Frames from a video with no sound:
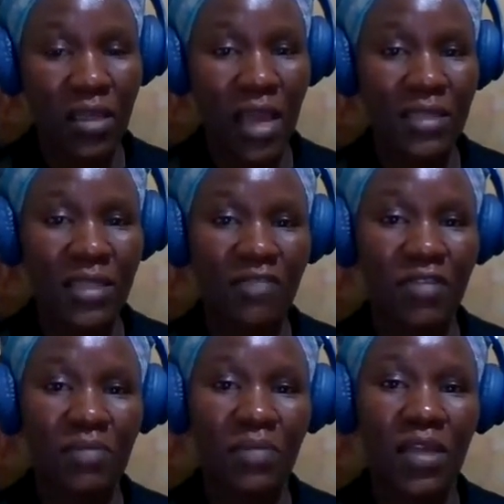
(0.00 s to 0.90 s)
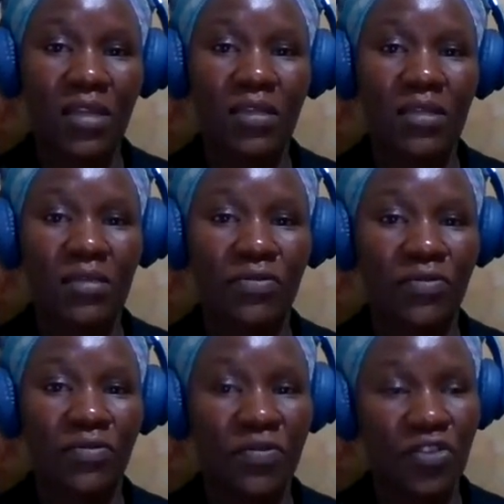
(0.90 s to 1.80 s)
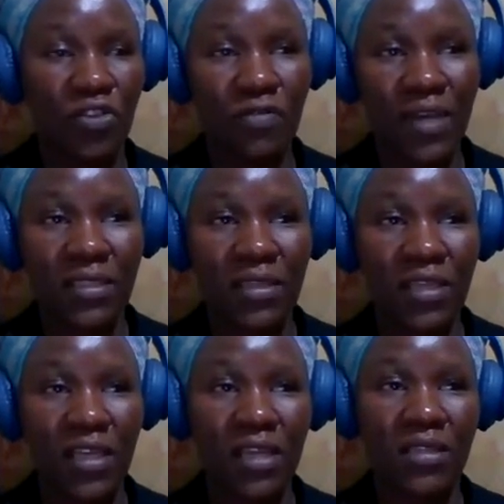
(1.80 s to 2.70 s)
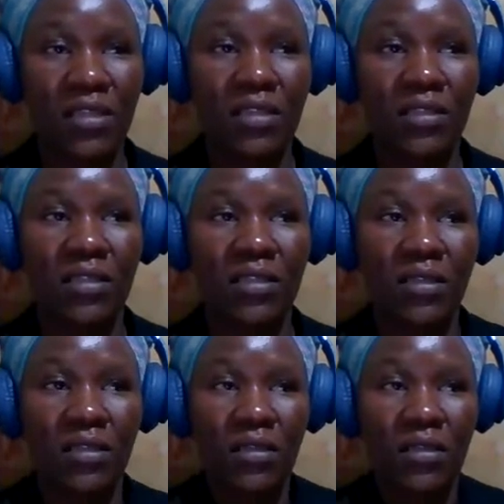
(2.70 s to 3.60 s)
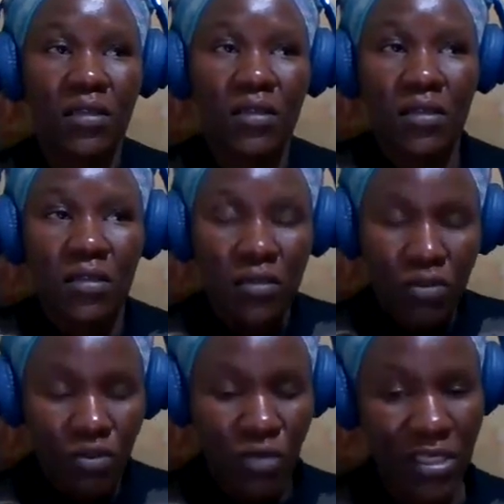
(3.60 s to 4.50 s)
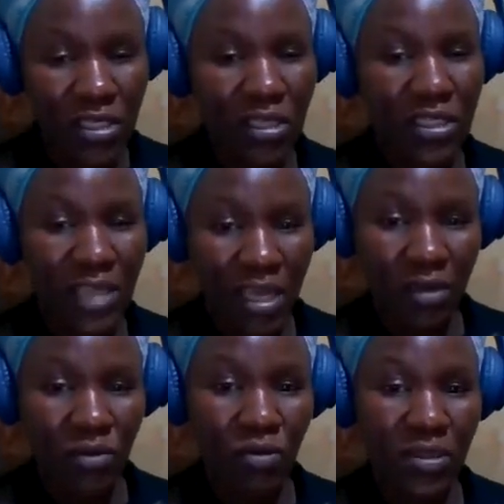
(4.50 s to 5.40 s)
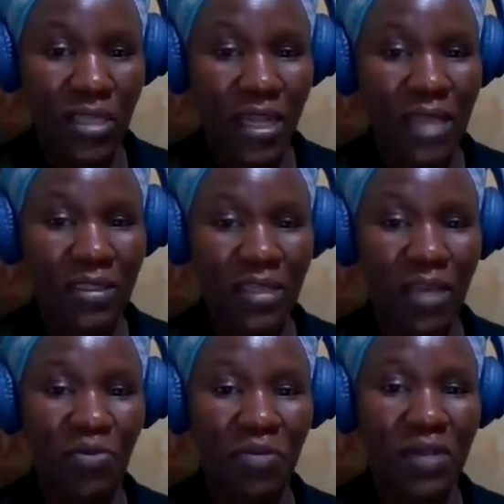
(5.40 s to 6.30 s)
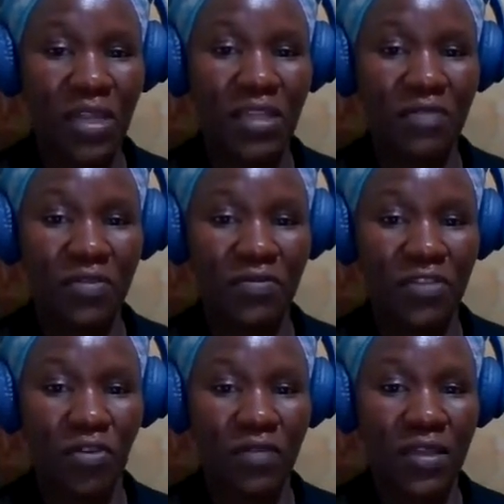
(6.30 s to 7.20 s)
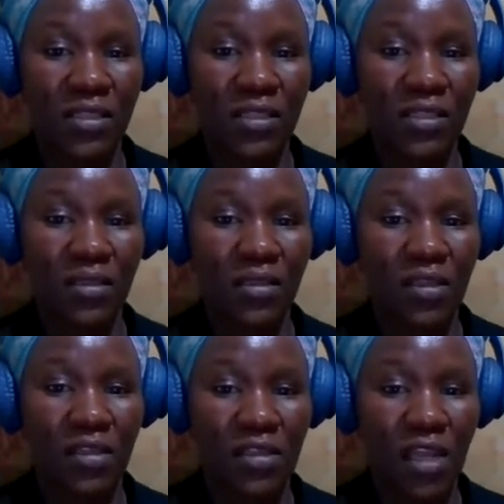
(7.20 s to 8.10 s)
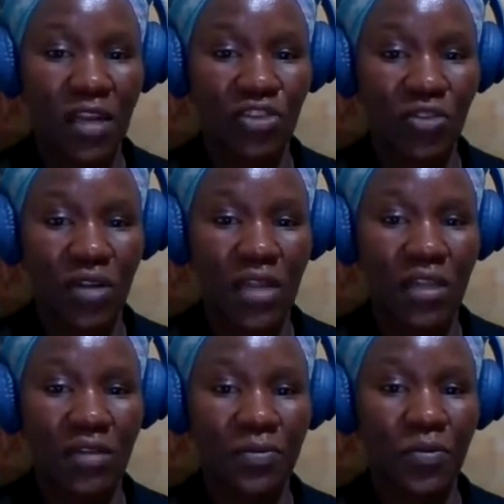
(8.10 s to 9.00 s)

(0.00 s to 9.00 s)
Girls haven't played 50 overs cricket since 2010 was the last time we played the 50 overs internationally.